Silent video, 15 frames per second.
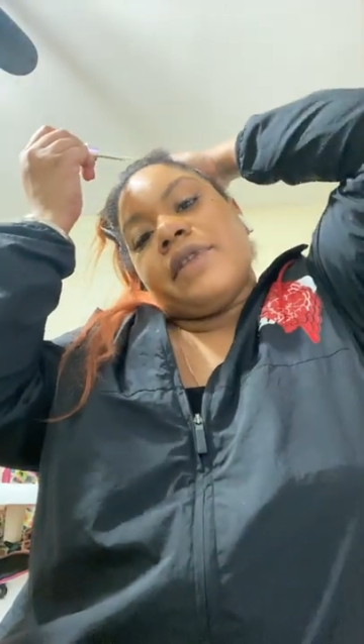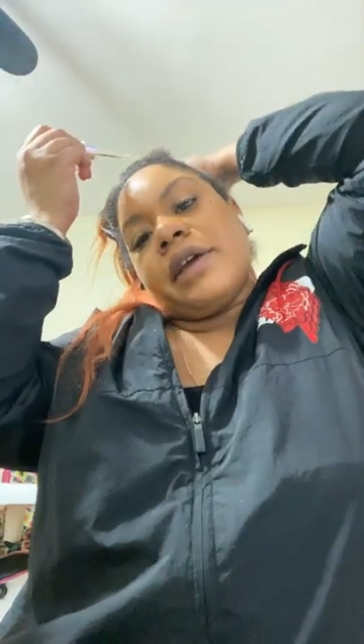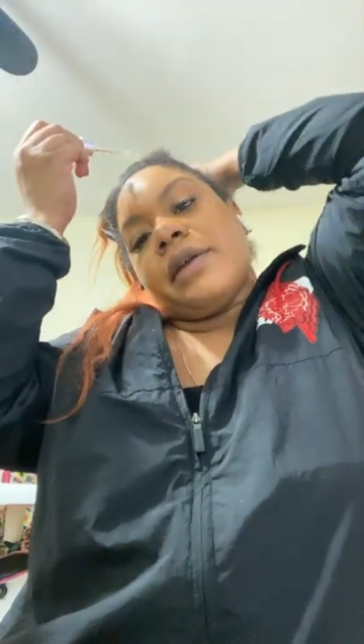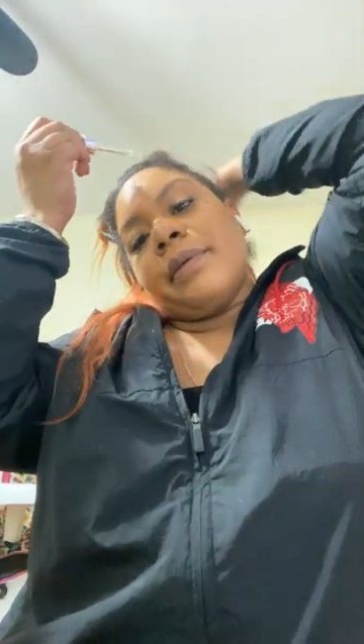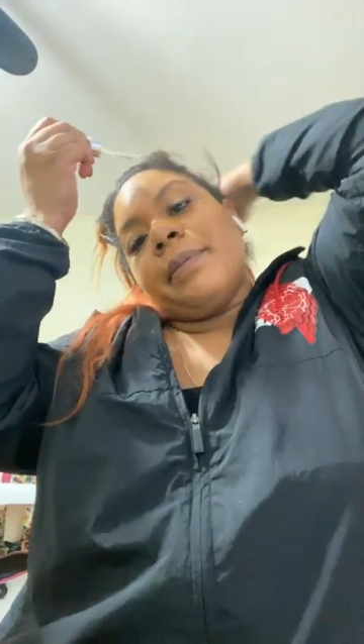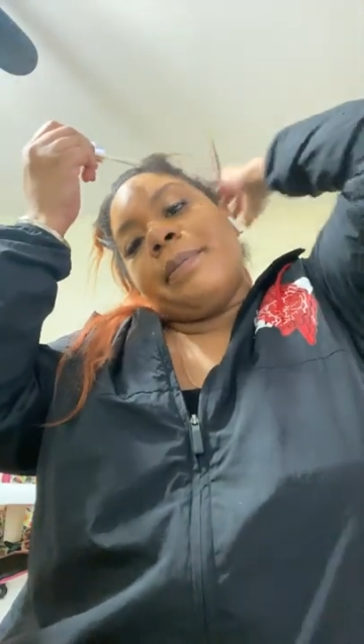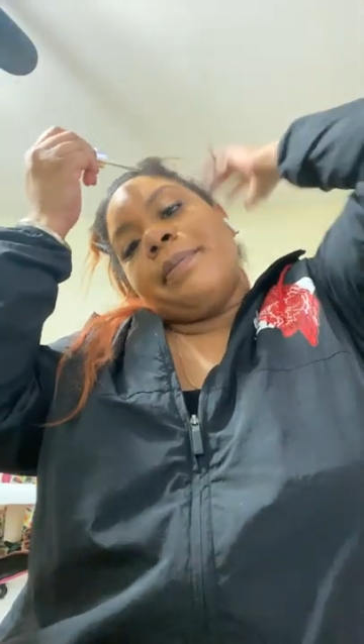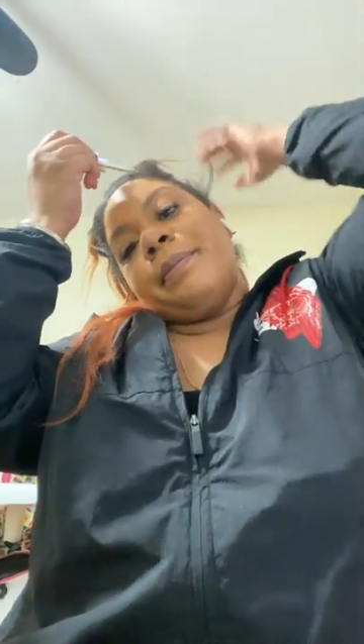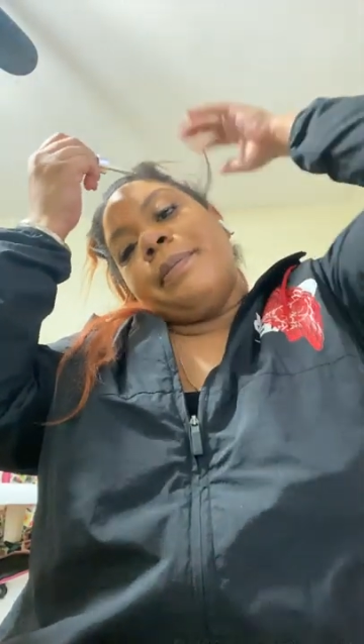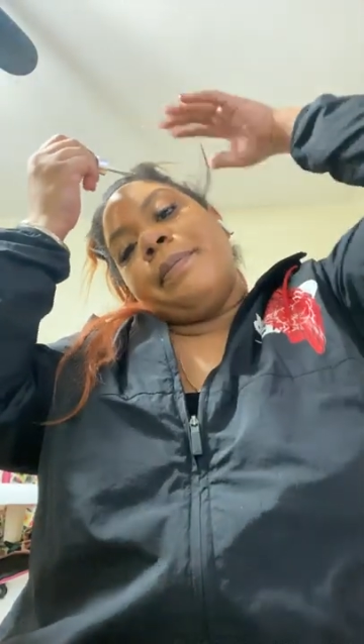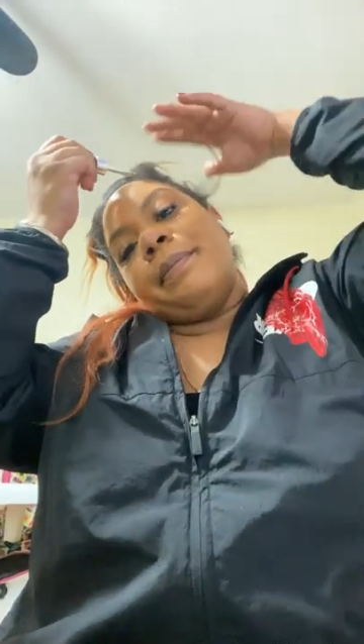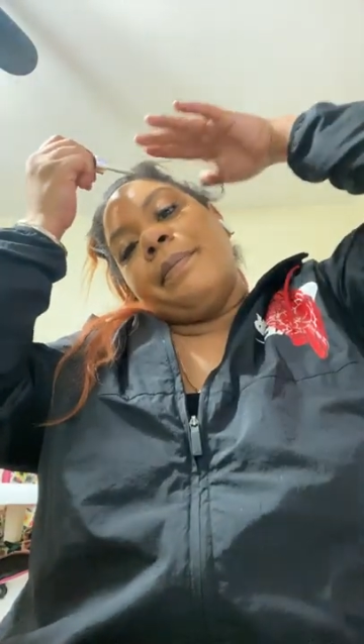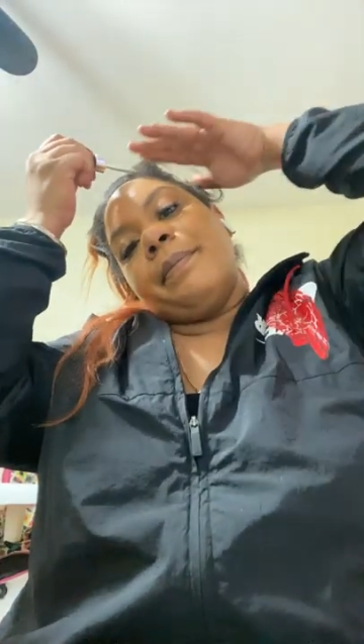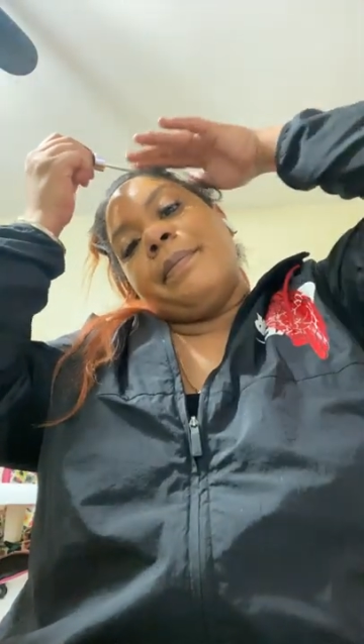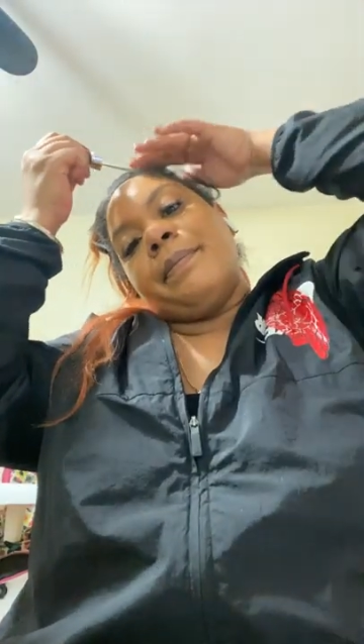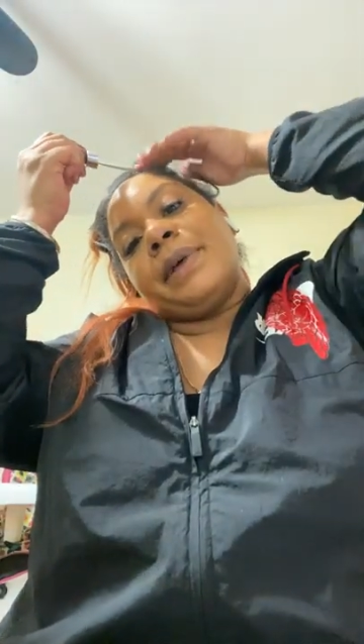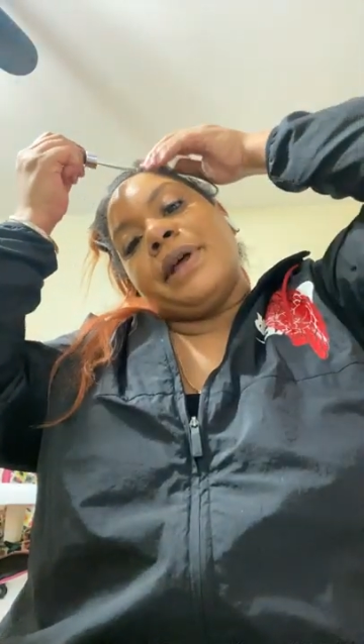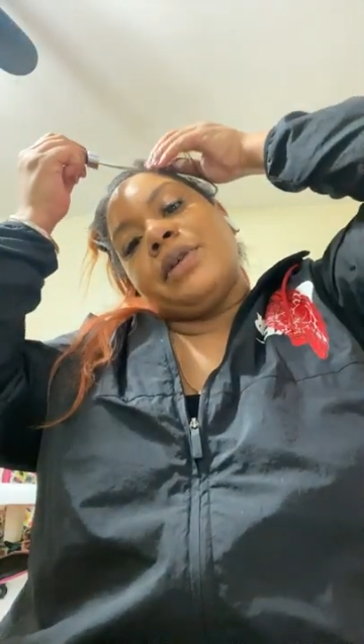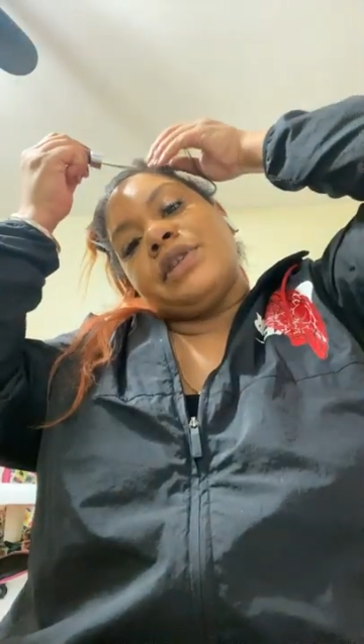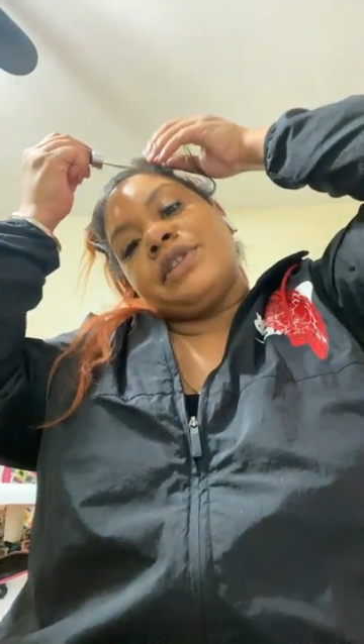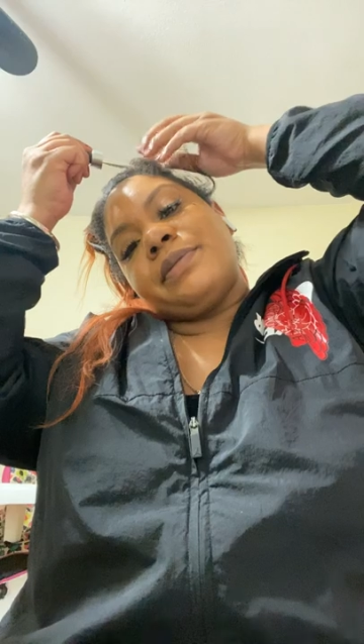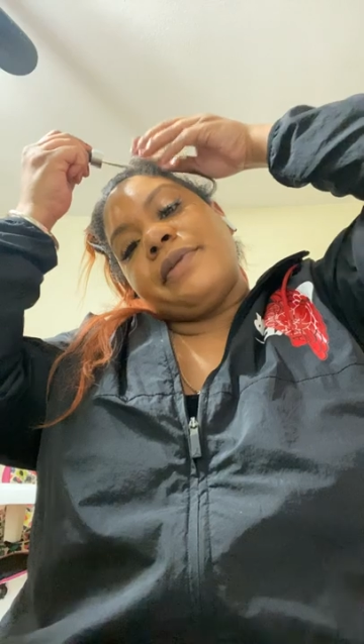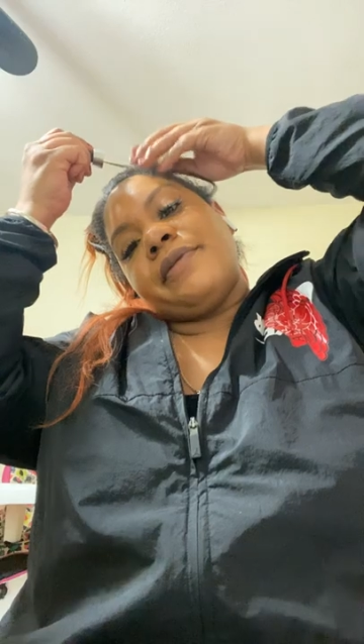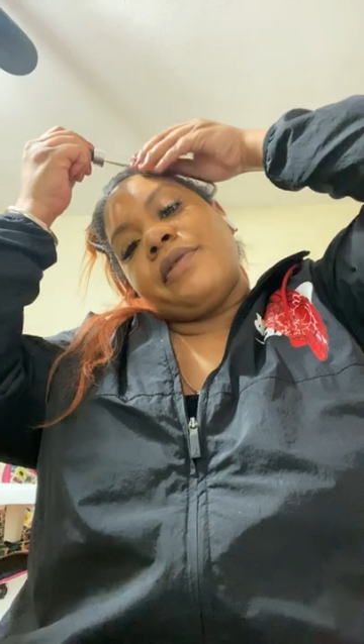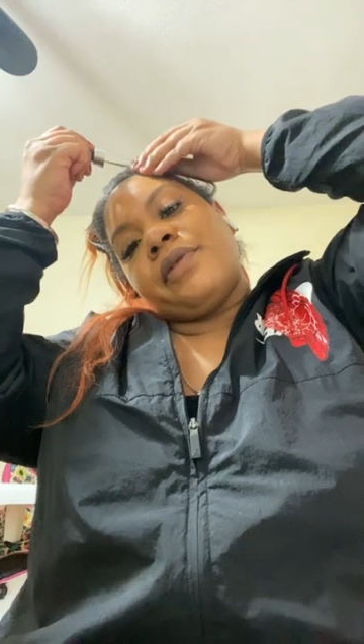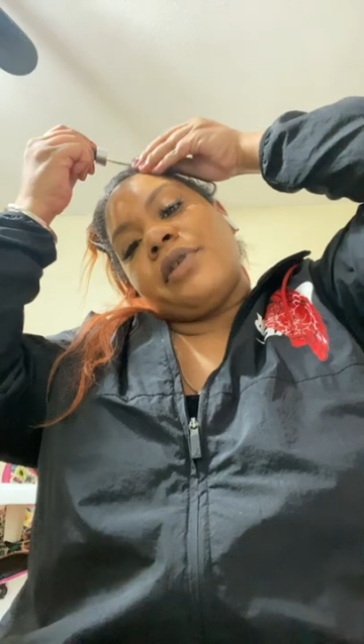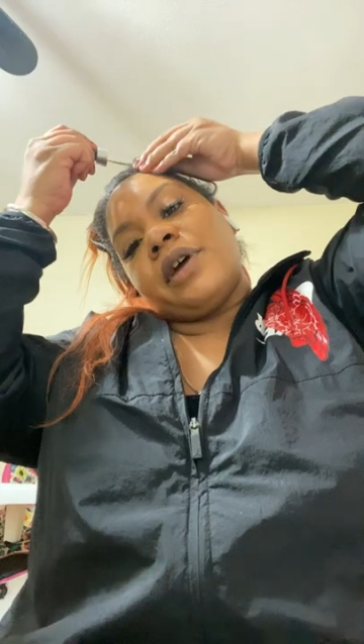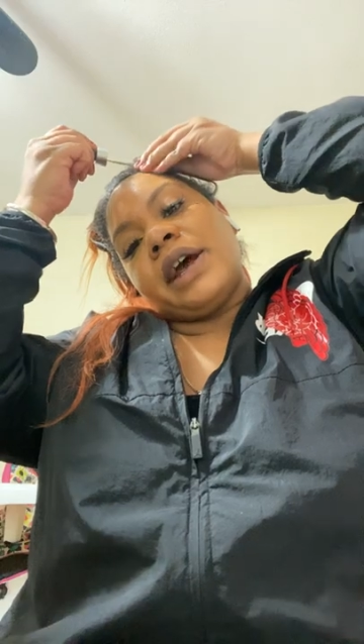their pills before.